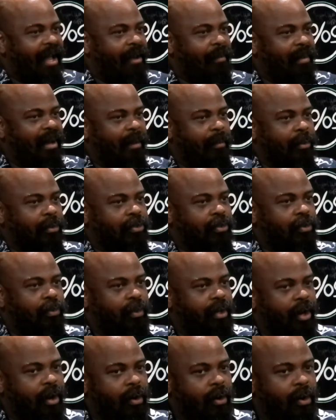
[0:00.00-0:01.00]
am able to
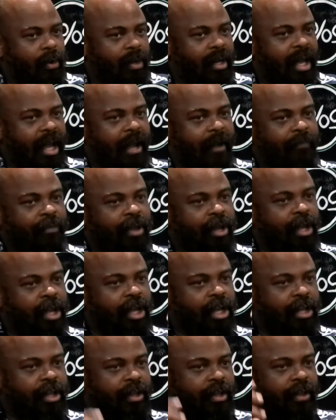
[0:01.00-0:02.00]
go, okay,
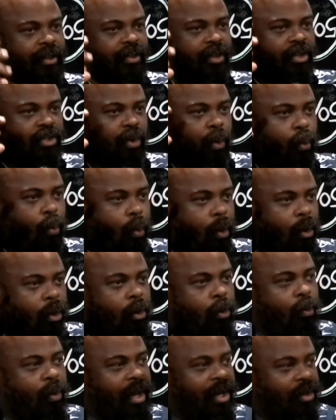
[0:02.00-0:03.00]
there's a
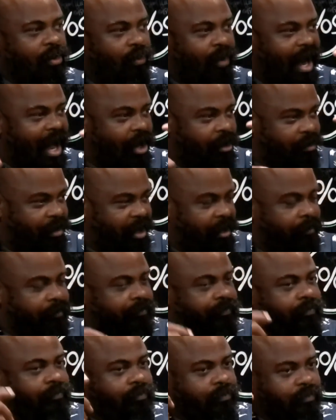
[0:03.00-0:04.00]
whirlwind around me,
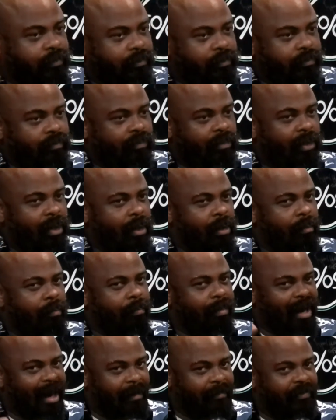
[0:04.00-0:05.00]

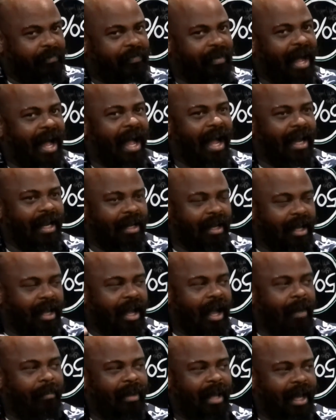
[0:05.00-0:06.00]
but I'm fine.
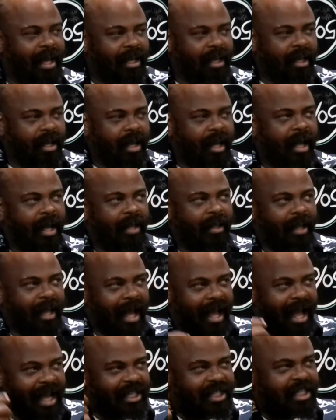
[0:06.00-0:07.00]
I'm like,
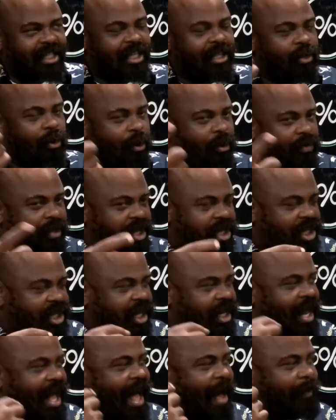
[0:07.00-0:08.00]
I see all this
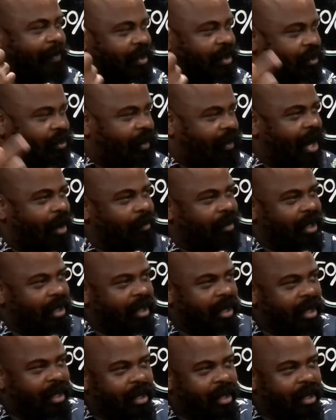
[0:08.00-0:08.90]
shit happening around me.